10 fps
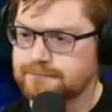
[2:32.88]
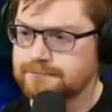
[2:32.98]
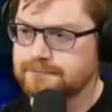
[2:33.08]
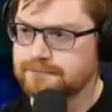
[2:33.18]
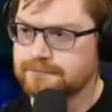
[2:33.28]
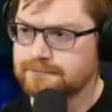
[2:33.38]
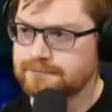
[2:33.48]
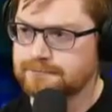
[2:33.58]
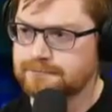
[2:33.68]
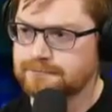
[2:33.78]

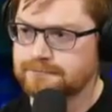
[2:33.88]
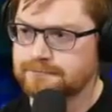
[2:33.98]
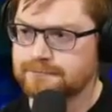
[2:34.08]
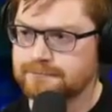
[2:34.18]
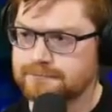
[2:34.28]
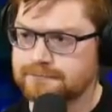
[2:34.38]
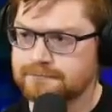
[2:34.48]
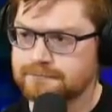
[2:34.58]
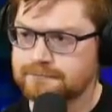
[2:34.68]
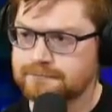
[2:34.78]

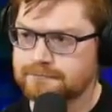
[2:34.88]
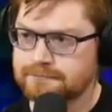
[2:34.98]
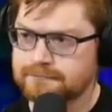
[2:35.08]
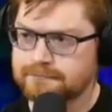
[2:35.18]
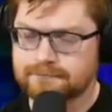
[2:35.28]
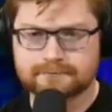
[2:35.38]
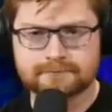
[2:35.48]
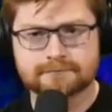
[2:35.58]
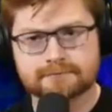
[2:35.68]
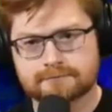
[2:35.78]

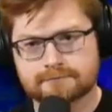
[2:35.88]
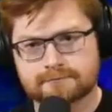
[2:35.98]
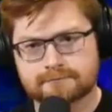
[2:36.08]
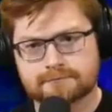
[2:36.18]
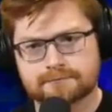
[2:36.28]
(silent)